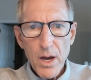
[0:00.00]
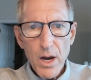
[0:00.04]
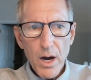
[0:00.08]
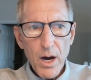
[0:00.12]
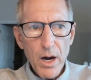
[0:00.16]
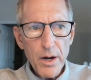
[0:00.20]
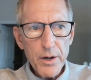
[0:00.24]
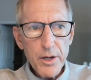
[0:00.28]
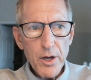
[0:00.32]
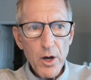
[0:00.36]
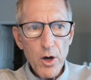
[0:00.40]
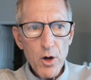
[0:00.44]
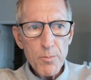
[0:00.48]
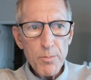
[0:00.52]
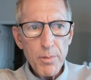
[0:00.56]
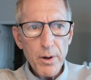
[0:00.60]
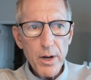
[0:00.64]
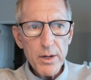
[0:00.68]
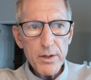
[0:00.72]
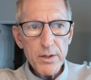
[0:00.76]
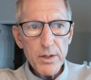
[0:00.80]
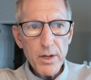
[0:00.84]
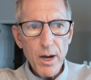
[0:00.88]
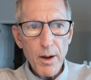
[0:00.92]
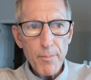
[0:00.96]
ago,
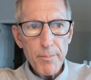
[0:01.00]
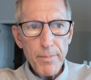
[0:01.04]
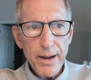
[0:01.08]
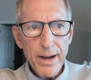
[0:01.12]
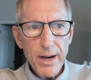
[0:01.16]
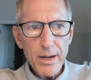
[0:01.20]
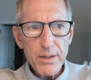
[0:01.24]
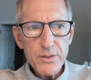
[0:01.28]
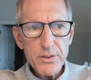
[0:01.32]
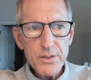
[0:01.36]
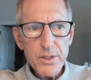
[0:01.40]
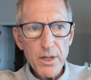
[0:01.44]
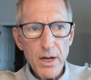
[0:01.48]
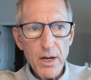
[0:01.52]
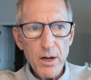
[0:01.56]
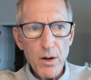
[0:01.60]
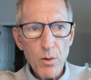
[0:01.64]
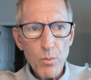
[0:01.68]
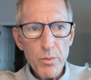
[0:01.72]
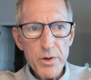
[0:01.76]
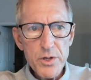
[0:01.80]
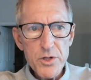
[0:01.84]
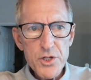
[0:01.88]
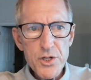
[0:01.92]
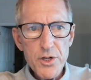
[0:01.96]
but
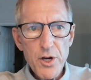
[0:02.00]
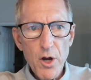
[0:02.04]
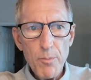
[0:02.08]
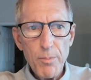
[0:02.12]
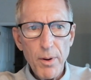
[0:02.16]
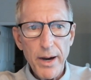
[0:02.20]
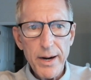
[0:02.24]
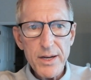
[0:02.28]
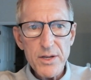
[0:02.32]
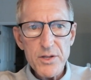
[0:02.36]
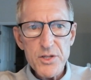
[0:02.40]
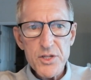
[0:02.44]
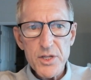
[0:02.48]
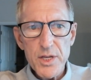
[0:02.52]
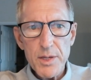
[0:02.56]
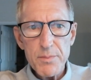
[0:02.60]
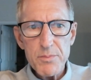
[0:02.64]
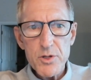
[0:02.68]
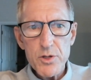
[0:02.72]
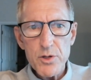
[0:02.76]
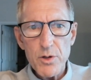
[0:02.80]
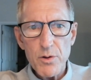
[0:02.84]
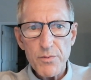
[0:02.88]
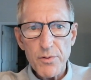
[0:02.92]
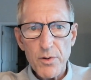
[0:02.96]
about which nobody
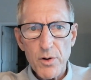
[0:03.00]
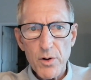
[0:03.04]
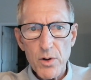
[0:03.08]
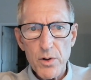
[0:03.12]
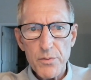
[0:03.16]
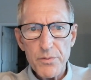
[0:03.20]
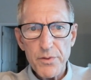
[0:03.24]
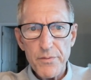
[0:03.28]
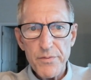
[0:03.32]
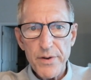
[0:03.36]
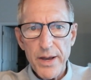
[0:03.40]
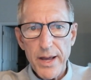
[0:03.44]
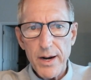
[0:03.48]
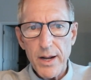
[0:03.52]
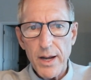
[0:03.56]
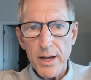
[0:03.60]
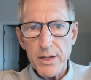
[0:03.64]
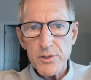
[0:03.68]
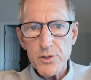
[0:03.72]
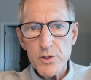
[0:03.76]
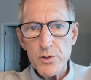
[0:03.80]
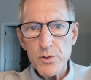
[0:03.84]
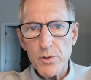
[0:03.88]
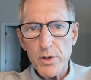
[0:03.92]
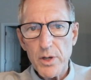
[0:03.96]
seems to have heard. The
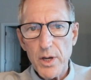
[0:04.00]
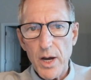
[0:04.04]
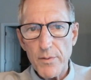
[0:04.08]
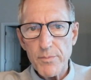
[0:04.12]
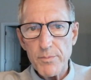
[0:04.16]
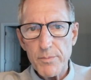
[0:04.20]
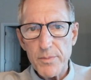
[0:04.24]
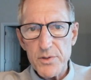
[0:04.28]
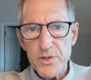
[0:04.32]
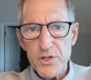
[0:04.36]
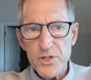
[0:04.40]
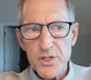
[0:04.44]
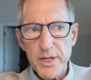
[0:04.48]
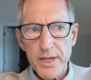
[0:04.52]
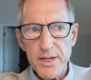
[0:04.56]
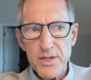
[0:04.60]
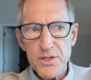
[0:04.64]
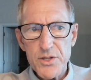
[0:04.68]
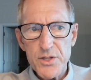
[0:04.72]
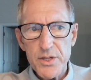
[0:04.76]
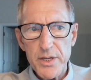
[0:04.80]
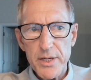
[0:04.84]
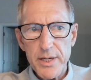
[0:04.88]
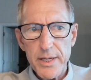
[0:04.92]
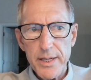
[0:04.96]
VanUATU government
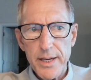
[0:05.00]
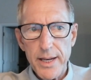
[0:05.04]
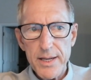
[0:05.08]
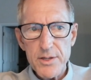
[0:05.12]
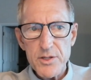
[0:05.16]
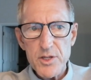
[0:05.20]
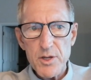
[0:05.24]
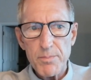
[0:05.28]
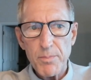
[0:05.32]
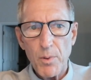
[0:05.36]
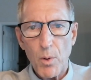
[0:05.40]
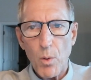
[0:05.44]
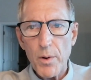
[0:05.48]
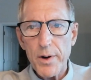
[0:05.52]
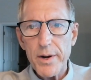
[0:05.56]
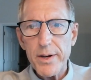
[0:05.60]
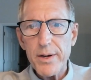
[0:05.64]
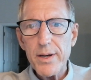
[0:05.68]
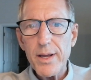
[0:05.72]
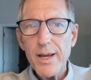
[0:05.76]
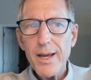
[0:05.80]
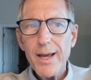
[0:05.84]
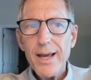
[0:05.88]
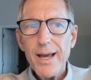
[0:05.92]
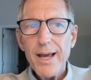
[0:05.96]
states that it has
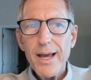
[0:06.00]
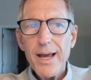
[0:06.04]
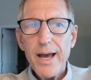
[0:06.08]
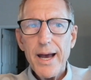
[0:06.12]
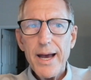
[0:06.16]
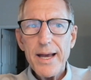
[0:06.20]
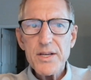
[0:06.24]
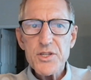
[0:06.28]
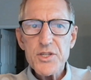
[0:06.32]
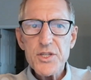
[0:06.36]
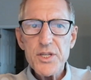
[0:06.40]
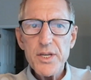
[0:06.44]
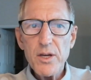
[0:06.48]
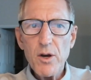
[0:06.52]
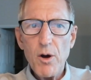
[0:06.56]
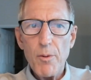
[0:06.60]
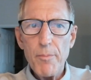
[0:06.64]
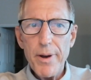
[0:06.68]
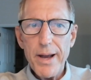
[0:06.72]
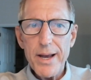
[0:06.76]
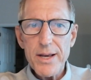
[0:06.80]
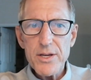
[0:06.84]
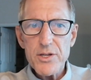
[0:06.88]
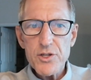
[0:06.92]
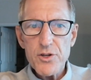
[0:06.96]
appointed a single
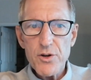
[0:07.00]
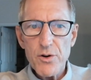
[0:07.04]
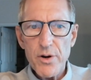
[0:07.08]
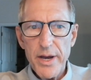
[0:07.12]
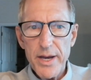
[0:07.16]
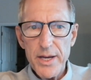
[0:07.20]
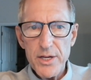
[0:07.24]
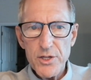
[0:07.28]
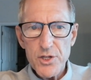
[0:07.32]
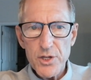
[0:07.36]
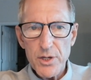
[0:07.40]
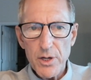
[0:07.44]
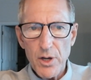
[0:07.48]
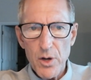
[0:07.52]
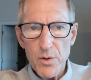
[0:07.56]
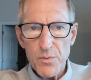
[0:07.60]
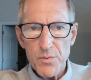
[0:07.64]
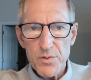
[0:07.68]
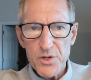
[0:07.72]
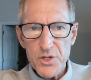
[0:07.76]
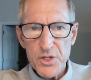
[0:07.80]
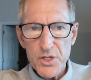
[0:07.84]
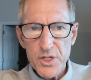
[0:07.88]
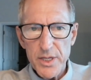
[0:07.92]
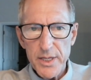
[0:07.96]
master agent to
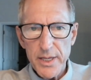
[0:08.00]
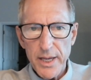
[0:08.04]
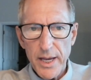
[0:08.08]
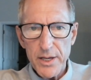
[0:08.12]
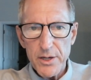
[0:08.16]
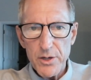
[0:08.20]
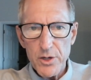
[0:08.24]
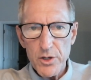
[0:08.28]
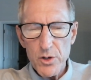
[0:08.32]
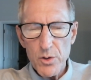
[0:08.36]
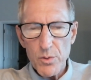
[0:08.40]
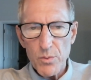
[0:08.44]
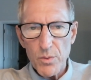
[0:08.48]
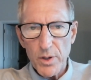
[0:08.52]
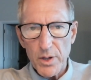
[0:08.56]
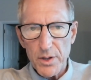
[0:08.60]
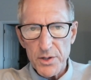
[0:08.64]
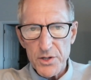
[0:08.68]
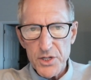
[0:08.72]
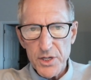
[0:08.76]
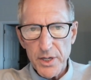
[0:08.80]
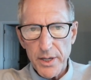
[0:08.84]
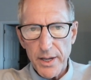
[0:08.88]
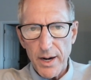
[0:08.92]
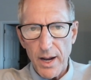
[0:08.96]
oversee a new real
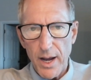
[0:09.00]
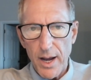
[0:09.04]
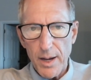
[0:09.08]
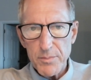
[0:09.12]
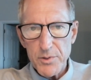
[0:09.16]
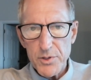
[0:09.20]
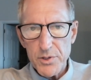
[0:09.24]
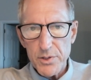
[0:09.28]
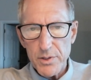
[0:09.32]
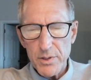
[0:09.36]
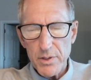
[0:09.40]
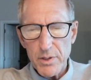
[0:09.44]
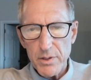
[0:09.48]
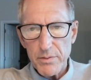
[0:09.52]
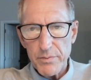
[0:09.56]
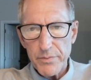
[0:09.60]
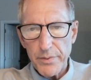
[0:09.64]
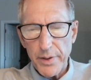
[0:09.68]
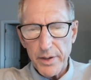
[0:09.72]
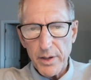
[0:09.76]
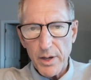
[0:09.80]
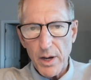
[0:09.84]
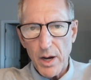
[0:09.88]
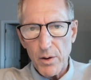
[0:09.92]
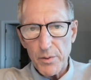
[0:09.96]
estate option,
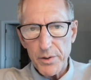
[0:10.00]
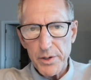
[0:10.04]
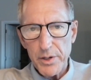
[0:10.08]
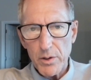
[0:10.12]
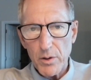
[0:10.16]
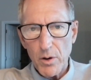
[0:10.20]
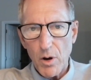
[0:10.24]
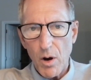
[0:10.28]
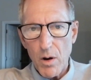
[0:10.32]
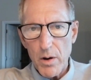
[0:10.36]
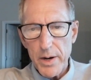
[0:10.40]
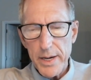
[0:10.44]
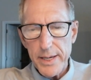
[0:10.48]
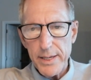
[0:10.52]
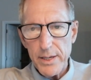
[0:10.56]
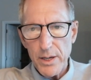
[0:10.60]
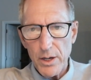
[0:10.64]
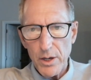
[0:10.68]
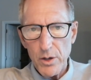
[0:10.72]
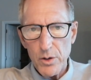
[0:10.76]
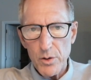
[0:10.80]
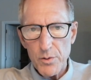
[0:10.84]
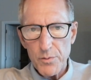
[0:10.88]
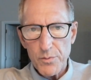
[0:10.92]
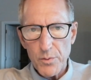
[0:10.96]
they call here
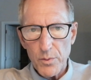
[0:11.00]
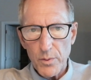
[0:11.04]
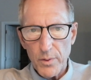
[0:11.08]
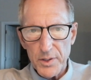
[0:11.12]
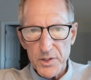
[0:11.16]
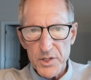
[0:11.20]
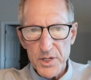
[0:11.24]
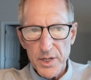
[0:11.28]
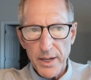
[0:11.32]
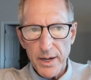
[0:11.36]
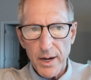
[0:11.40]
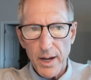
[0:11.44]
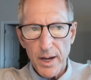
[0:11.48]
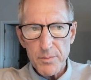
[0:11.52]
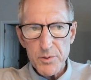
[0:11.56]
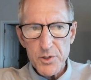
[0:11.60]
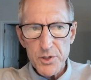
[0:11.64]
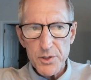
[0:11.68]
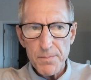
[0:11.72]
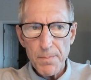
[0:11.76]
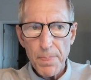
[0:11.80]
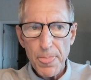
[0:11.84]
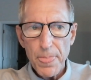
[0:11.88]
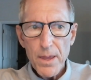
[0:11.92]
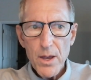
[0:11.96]
REO for real estate
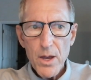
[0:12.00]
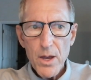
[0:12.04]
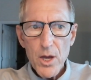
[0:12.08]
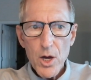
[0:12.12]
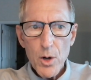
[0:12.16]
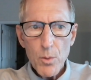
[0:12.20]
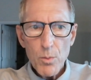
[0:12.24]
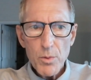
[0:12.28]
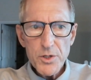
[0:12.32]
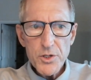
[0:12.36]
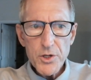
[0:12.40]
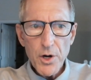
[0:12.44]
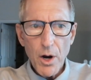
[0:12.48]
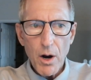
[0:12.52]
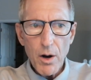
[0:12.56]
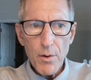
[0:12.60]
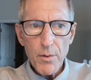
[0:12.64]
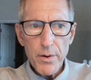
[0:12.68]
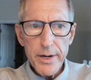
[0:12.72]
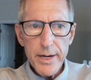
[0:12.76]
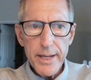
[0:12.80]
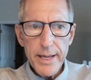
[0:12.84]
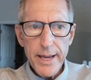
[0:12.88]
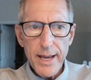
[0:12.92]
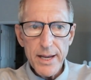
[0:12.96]
option, which
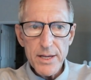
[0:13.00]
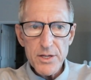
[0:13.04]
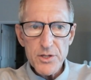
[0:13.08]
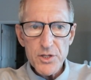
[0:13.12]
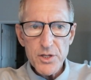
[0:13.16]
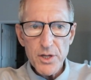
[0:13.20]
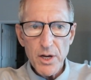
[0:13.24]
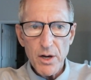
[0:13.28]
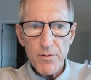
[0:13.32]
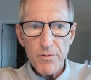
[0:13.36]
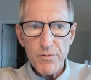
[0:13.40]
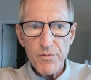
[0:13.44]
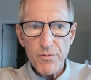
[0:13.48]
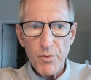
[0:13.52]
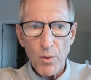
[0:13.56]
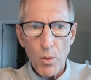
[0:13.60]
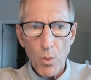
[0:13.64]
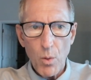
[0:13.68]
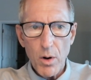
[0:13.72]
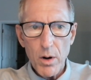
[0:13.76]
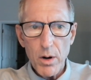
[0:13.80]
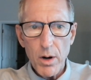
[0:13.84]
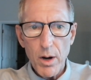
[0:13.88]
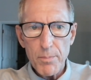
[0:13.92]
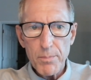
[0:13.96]
already has
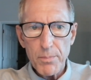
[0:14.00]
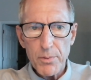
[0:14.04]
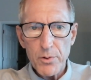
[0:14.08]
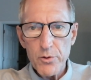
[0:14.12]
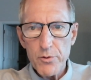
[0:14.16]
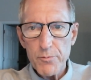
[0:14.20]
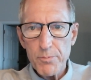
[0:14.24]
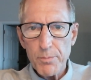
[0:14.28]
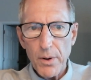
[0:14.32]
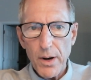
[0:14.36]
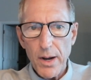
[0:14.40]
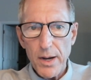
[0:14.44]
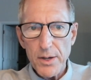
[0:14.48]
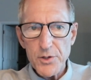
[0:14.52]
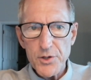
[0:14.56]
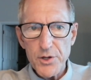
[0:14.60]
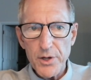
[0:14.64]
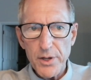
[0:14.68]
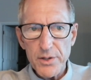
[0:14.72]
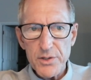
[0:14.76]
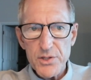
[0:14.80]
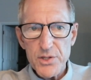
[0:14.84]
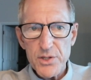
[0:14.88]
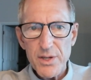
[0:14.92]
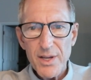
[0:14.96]
4 approved
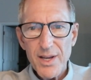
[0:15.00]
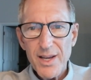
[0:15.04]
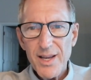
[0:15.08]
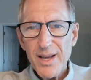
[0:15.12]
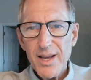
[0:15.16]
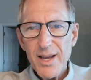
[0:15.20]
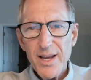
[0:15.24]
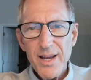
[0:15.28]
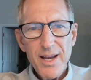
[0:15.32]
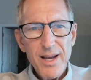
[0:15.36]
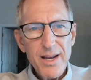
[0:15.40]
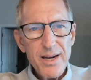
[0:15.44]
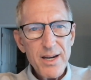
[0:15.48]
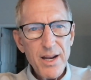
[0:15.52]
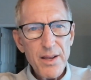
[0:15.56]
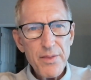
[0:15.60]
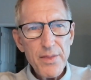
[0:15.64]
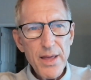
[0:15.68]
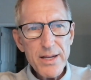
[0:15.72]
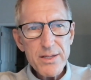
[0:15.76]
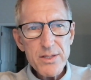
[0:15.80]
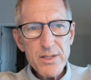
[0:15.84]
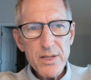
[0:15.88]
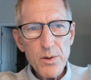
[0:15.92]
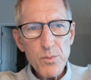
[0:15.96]
projects. Now,
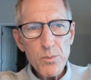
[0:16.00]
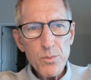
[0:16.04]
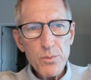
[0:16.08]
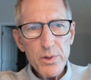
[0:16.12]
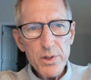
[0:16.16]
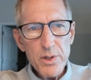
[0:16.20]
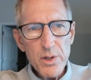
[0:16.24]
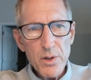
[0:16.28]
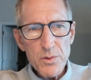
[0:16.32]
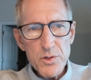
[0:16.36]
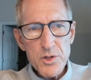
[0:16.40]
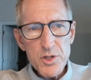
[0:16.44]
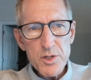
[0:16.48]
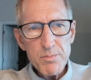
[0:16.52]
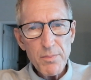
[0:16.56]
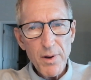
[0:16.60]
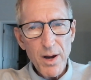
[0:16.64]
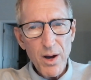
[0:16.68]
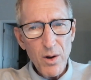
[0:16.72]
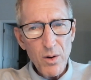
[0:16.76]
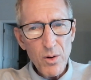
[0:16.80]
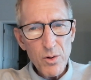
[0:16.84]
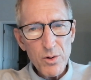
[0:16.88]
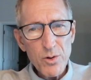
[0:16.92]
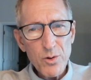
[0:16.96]
that's a real
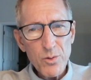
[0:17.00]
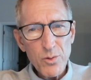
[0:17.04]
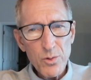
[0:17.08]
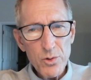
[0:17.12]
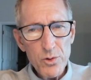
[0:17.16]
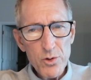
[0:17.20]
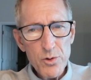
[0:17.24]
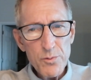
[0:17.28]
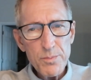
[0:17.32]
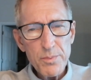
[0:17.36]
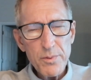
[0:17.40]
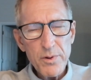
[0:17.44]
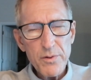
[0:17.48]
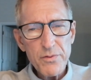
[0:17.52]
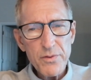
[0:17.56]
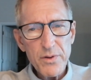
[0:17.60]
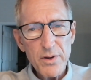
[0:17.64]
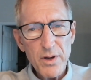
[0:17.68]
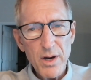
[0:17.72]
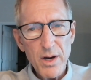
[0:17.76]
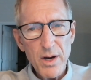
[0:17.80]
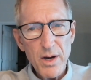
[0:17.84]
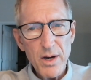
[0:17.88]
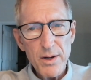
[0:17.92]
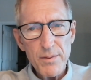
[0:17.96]
small group
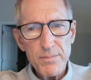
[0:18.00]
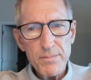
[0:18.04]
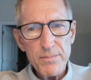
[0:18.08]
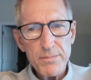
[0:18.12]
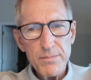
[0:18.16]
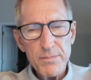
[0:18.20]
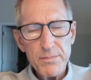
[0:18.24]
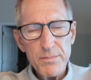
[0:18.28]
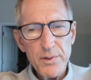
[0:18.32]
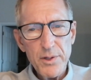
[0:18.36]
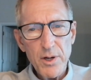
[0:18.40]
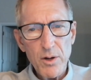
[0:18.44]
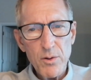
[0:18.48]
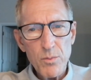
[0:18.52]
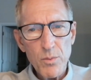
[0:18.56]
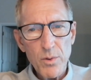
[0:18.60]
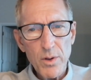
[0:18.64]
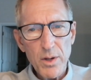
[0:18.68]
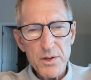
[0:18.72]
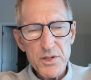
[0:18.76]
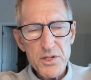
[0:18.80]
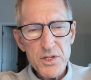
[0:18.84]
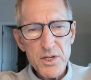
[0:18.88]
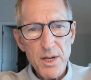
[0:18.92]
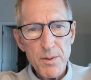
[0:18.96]
of
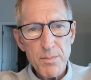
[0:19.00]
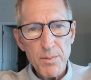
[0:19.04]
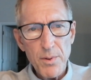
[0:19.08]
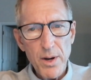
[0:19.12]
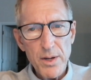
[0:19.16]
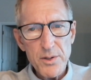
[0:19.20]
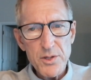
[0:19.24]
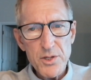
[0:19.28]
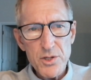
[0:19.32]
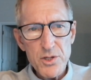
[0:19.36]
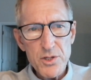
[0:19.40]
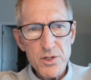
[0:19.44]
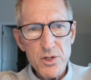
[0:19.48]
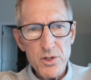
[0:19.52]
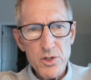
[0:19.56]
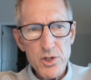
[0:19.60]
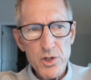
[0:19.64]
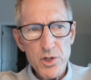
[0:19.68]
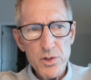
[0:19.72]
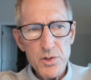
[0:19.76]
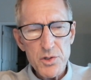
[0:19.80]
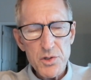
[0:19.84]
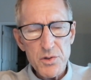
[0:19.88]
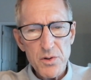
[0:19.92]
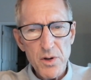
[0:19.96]
real estate projects to
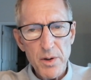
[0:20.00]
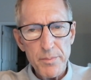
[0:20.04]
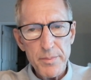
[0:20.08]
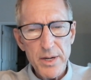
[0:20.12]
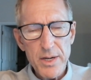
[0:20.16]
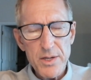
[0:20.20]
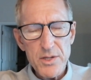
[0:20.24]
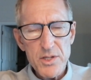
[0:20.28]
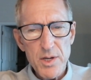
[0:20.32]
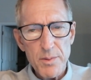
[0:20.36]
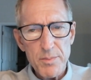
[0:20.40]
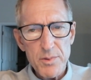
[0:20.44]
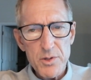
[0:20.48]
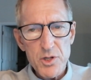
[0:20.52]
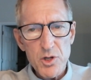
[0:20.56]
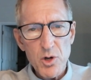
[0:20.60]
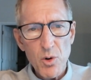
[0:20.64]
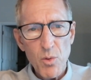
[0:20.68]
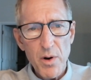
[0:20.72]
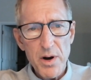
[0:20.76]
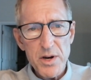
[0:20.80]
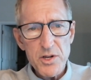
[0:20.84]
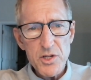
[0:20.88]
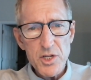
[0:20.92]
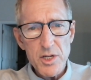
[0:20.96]
choose from, and it's almost
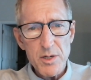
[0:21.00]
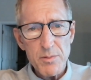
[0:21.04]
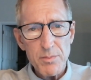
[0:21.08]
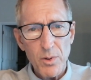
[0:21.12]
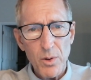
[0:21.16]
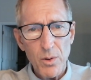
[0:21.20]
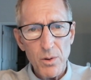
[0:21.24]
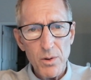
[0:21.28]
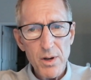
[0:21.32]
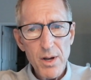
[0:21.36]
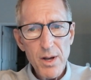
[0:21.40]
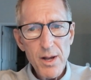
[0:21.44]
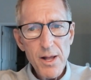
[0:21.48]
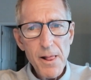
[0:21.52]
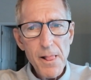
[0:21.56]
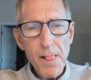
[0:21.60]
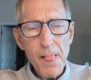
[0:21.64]
questionable,